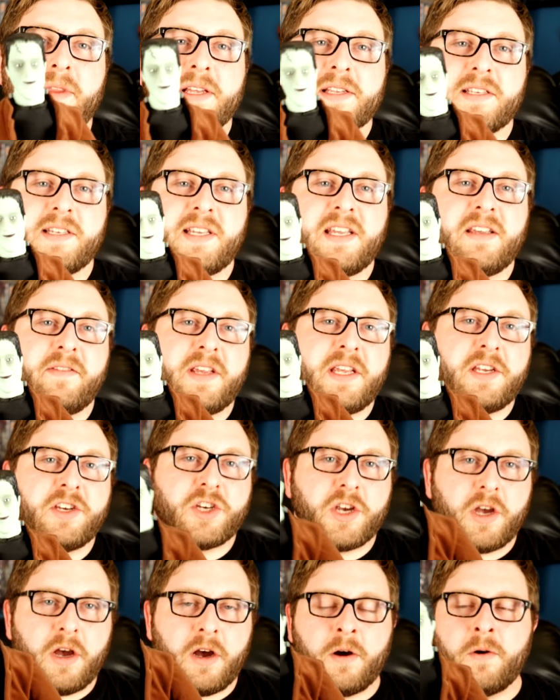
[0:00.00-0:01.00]
this TV
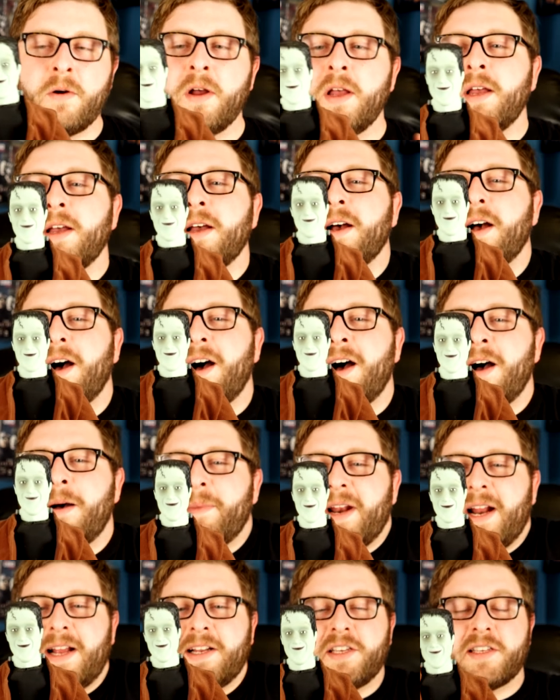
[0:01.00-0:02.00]
show,
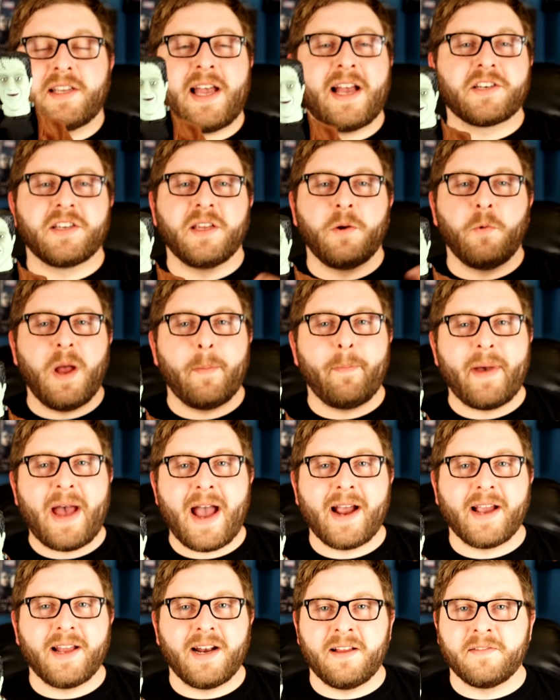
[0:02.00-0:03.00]
and I just actually went
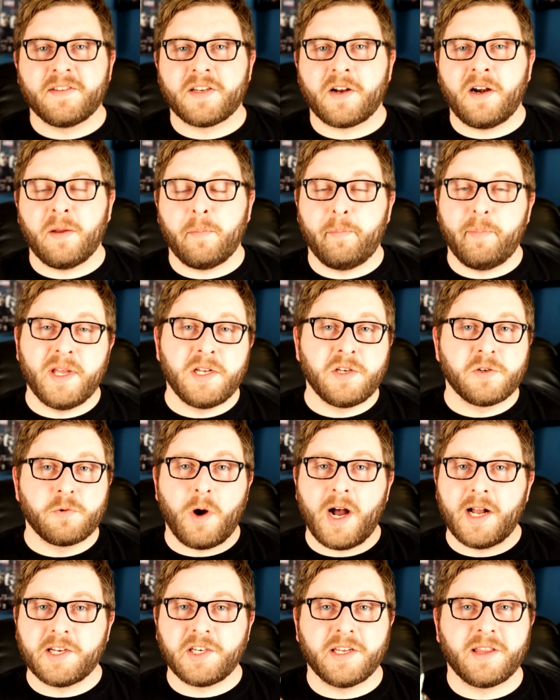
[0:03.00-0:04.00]
back and I started binge
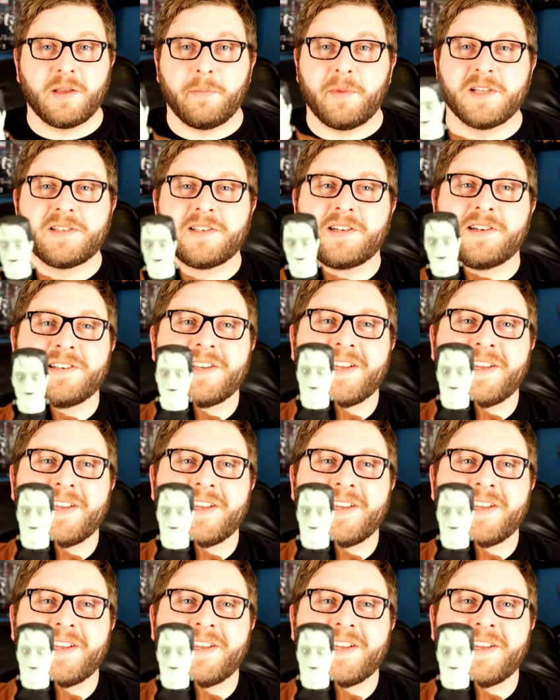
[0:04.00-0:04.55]
watching the Munsters